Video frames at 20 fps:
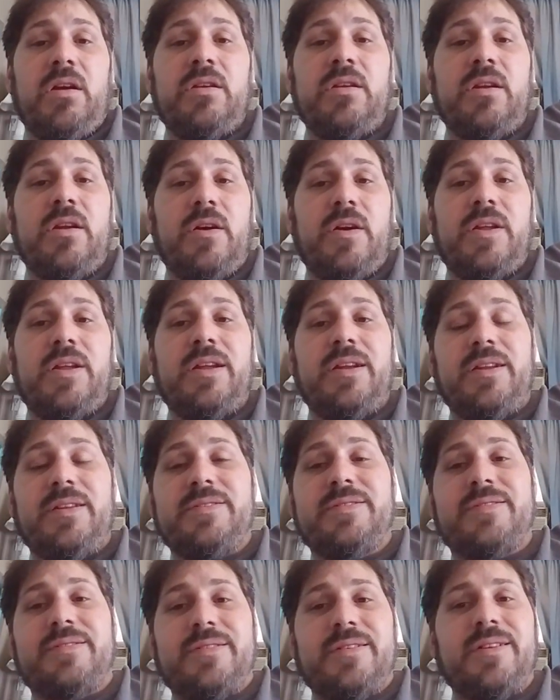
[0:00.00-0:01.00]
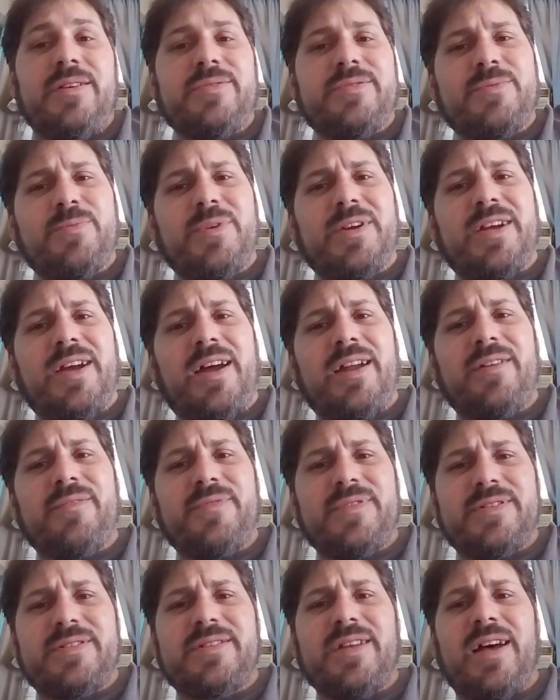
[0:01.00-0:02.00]
you know, and it's, you know, so we're kind
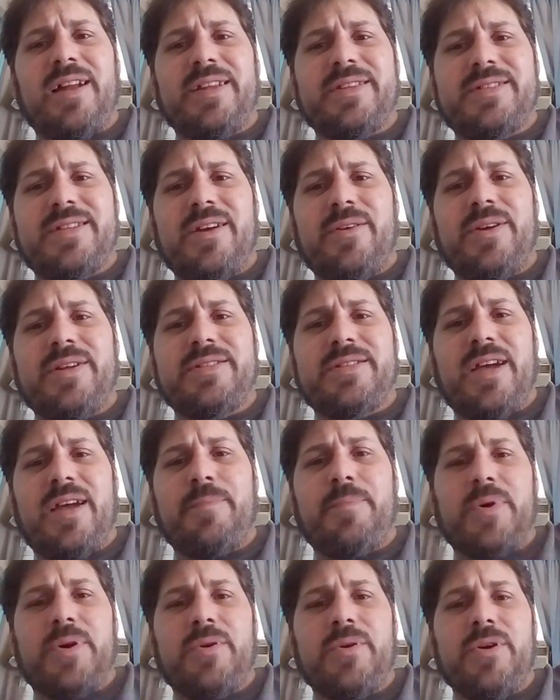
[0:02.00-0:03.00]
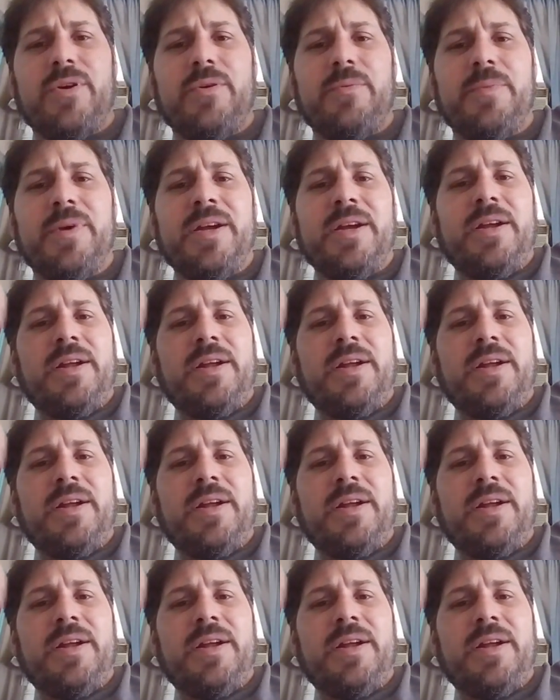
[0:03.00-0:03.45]
of a solitary type of group,